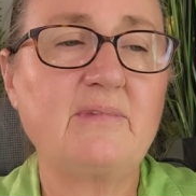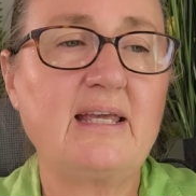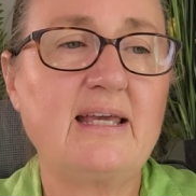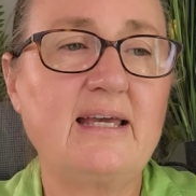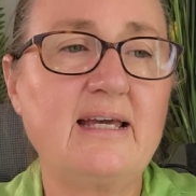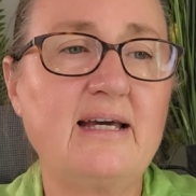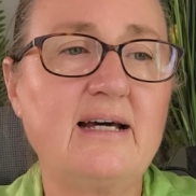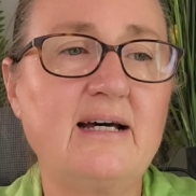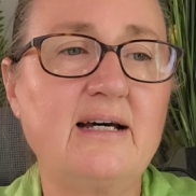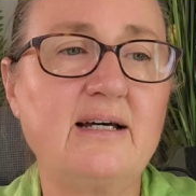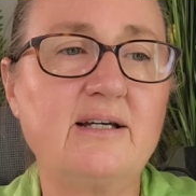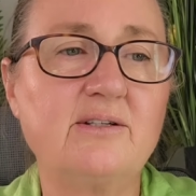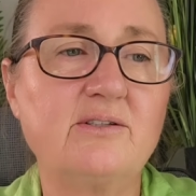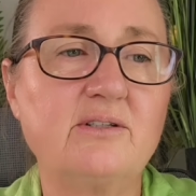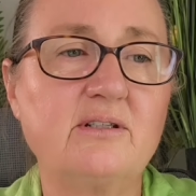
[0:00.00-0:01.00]

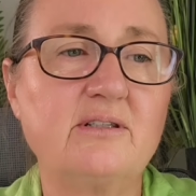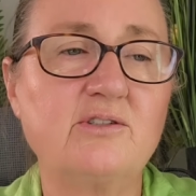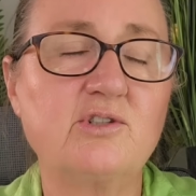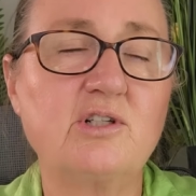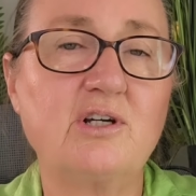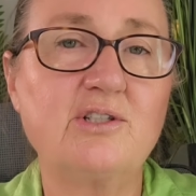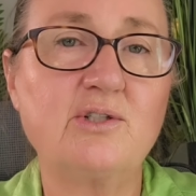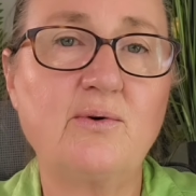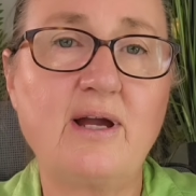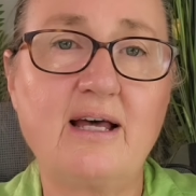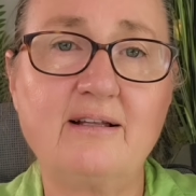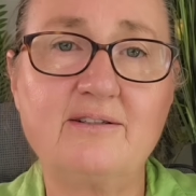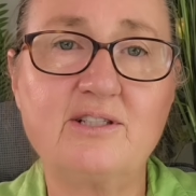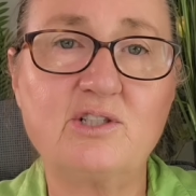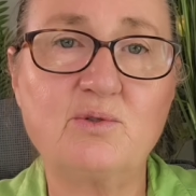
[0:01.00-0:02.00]
And there's also
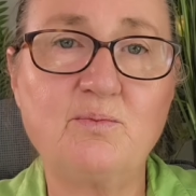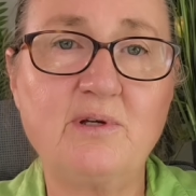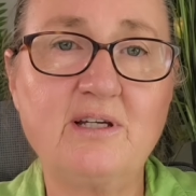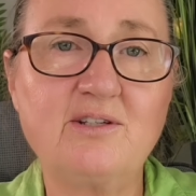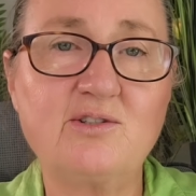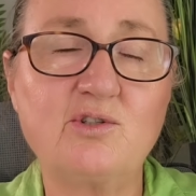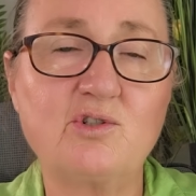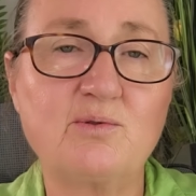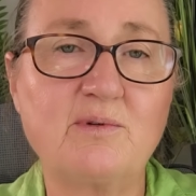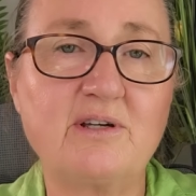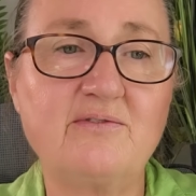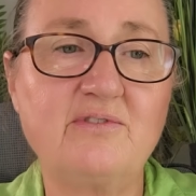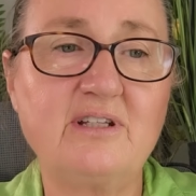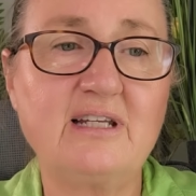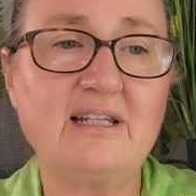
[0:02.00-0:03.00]
Alison's picks. Those are my
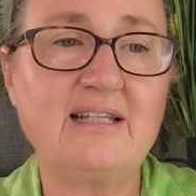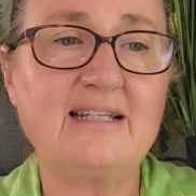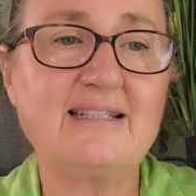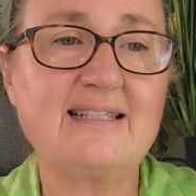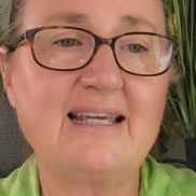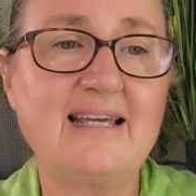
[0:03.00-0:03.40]
affiliate links.